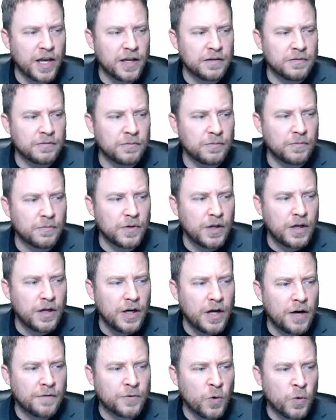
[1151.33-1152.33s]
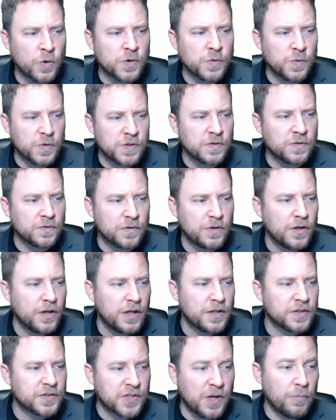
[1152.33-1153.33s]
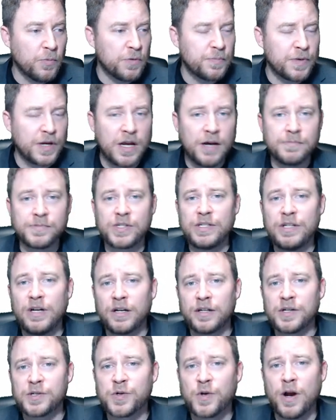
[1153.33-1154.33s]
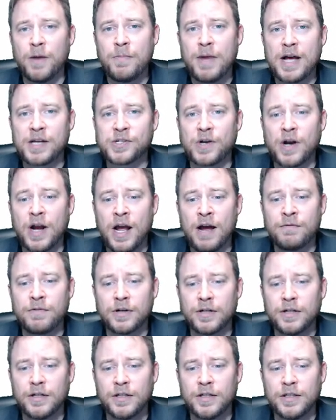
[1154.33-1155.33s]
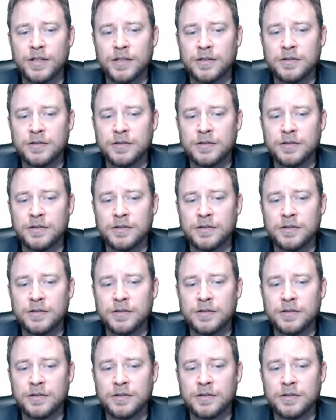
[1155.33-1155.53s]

And of course, when someone becomes the youngest grandmaster ever,